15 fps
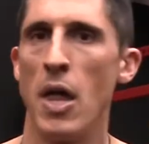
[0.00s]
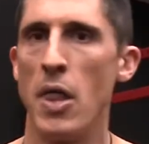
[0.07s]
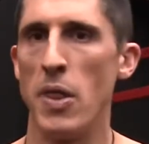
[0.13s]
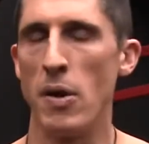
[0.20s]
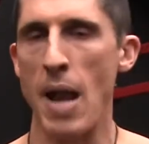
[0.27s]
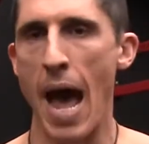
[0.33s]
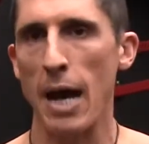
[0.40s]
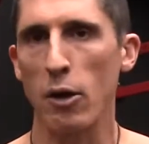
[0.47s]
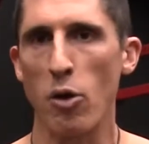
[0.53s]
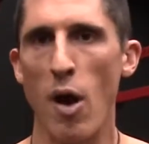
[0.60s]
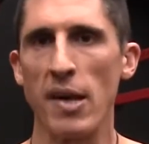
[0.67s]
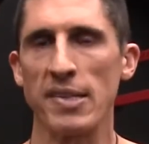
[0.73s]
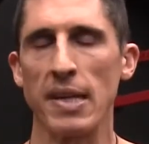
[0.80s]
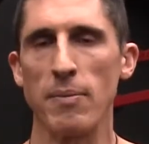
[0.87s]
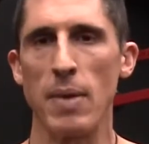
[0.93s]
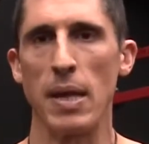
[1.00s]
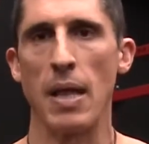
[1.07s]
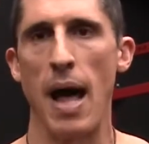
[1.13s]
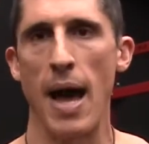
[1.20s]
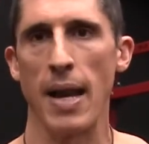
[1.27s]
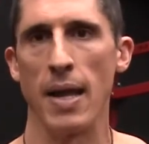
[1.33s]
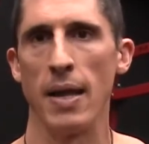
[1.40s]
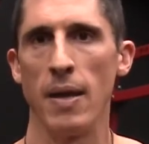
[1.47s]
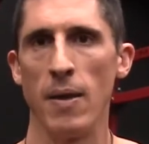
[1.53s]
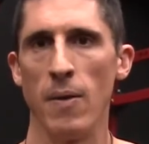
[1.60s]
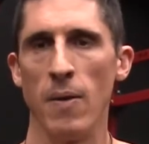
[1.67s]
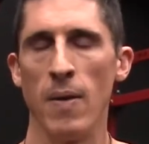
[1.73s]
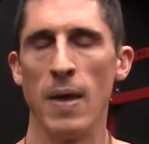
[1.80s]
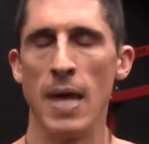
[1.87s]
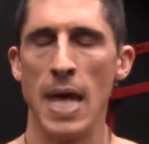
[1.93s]
They're not crossing midline.
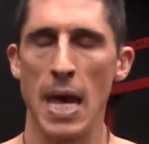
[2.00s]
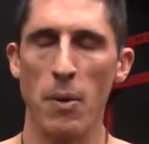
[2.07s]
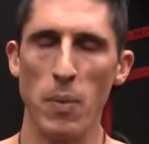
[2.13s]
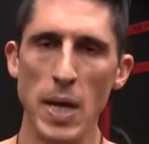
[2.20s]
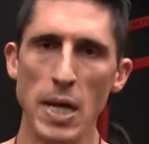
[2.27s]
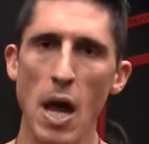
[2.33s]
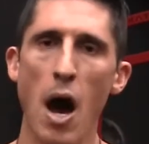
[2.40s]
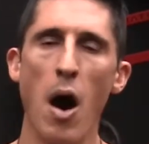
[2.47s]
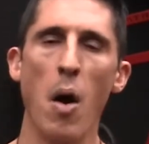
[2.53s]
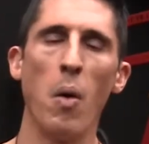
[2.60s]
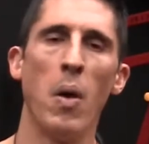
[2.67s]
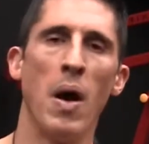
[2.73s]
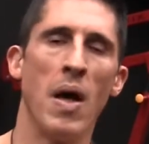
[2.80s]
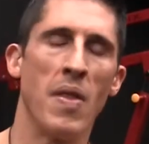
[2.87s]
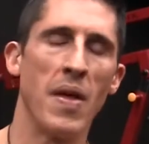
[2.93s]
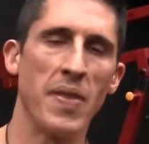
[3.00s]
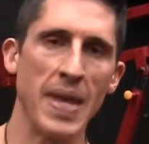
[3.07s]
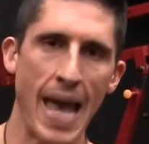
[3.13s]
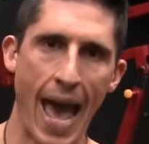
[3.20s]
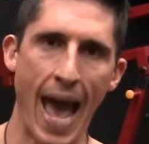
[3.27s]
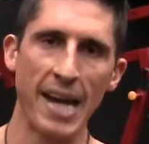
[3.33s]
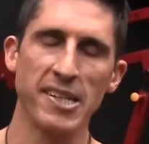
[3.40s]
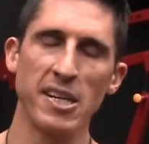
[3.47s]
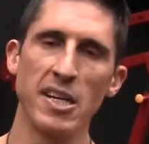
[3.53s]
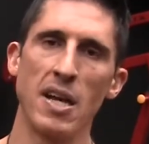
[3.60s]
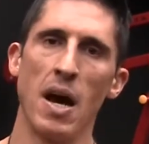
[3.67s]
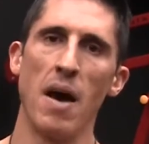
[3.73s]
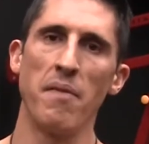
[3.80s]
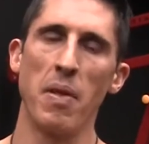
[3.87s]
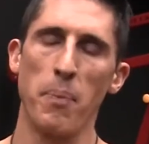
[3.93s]
And we know that the action
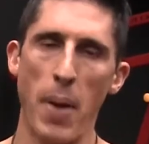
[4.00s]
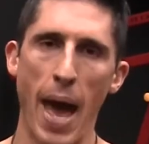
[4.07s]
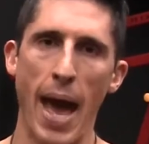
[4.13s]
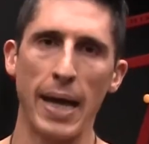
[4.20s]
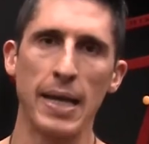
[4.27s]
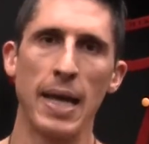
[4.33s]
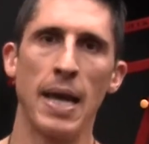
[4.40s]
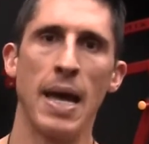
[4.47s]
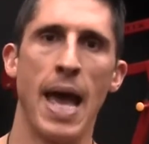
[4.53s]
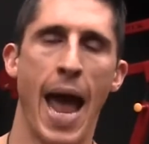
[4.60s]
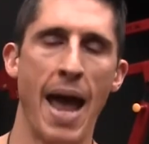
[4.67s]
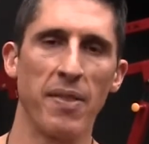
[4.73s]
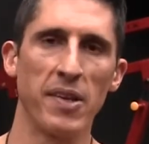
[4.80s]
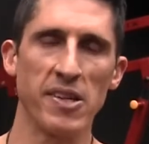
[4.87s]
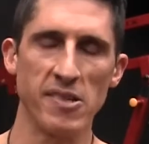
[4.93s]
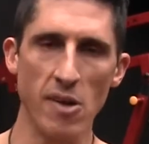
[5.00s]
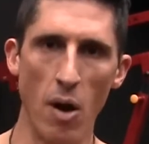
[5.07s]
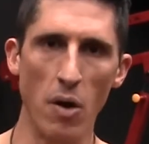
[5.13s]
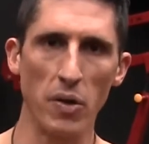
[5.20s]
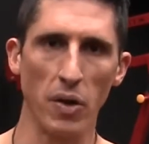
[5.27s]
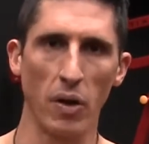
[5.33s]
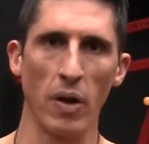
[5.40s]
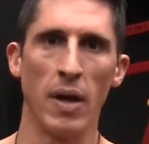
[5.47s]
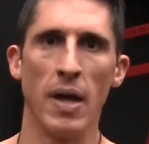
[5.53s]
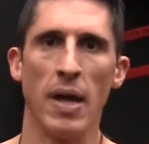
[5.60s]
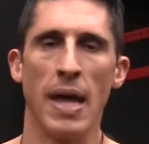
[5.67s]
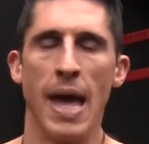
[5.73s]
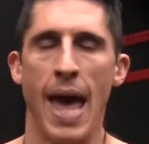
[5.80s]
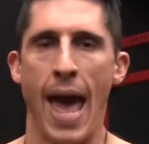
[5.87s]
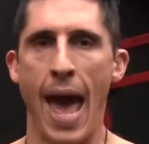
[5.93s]
of the pec at the shoulder
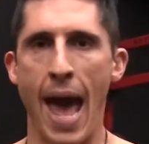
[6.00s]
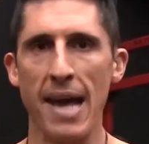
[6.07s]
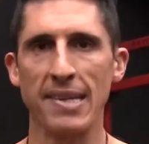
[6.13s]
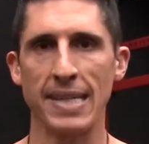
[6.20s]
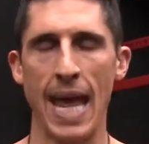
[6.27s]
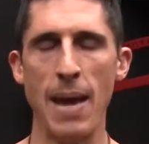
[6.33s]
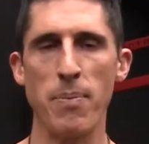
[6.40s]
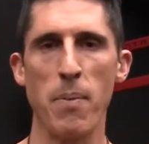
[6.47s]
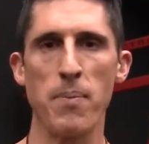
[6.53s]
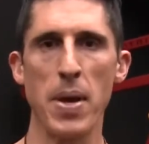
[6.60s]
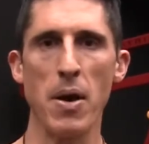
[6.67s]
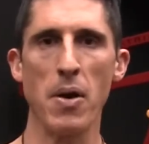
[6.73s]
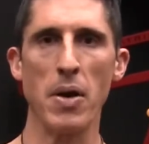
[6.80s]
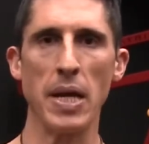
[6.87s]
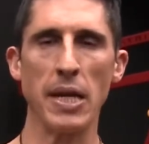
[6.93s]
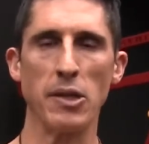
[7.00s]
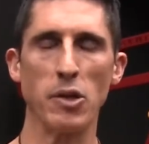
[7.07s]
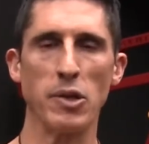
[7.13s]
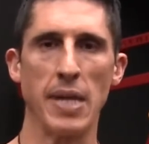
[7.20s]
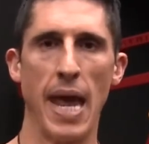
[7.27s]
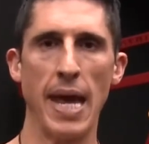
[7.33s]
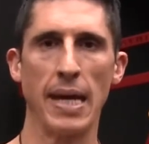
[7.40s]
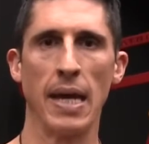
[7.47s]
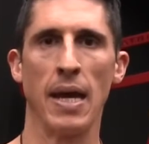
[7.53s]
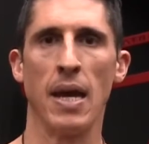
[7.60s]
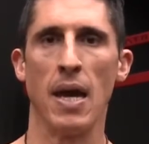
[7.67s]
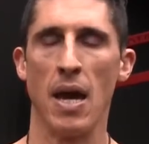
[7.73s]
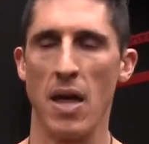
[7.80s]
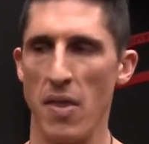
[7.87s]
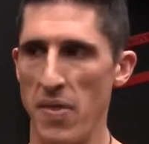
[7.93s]
has capability to take
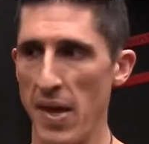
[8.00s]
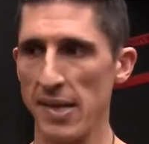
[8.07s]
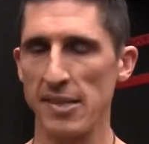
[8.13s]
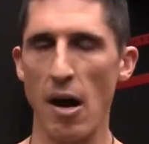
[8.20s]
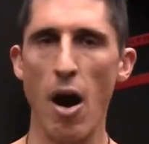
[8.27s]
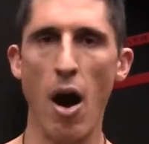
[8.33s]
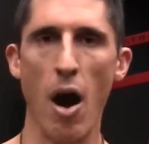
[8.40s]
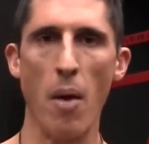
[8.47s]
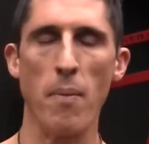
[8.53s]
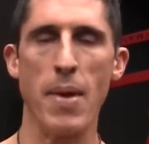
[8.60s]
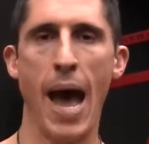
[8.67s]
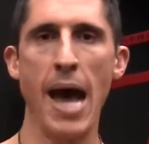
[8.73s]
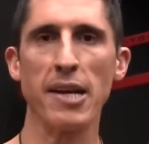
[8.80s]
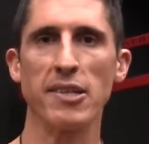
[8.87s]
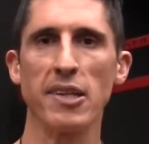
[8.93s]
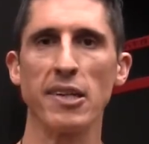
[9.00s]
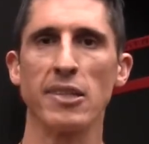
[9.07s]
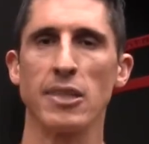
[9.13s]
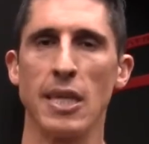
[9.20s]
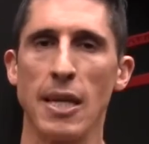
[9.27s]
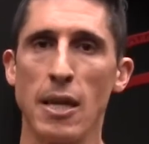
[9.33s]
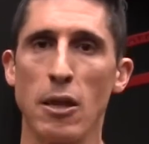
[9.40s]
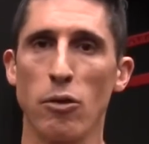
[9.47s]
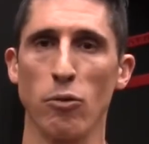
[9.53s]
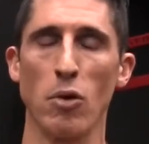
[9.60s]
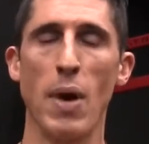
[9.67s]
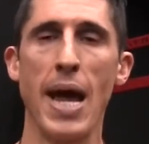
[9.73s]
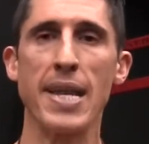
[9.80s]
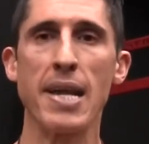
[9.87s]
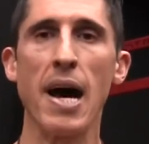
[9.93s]
this arm, not just
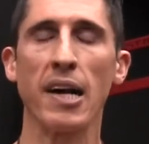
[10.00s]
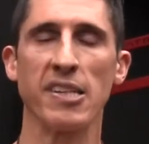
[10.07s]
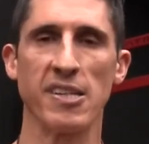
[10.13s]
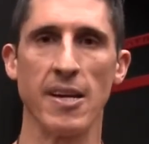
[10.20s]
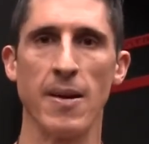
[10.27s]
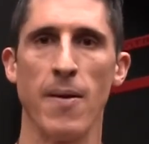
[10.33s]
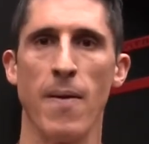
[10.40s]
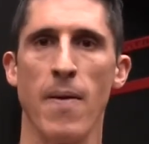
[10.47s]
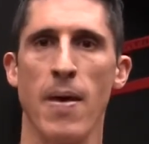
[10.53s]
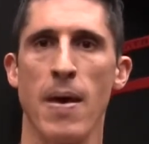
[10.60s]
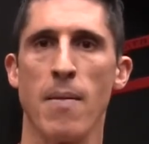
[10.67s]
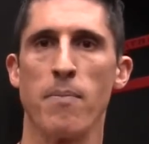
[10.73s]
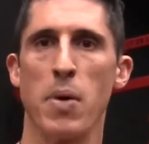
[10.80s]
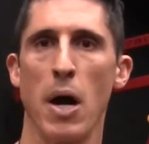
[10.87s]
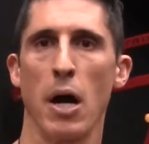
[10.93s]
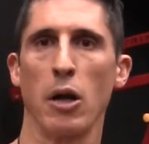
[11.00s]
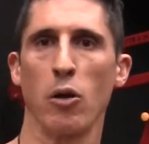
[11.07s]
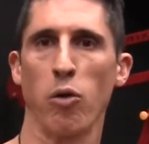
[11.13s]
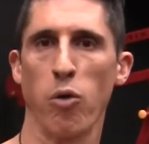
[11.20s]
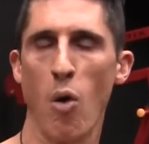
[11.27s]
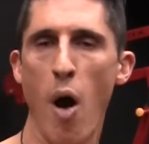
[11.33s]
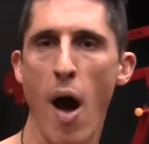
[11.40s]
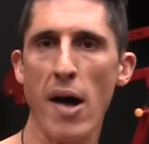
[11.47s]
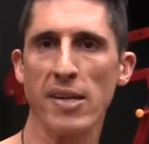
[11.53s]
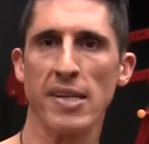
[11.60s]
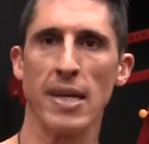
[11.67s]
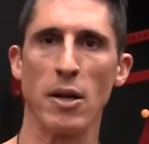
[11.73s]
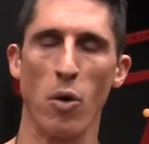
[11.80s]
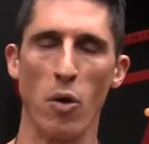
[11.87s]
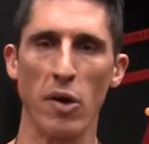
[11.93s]
through adduction, but across,
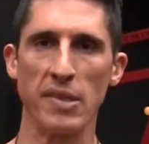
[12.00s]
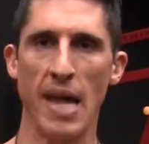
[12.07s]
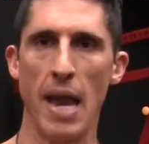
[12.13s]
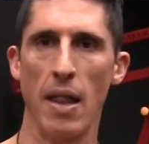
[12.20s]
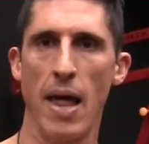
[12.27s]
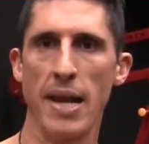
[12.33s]
in horizontal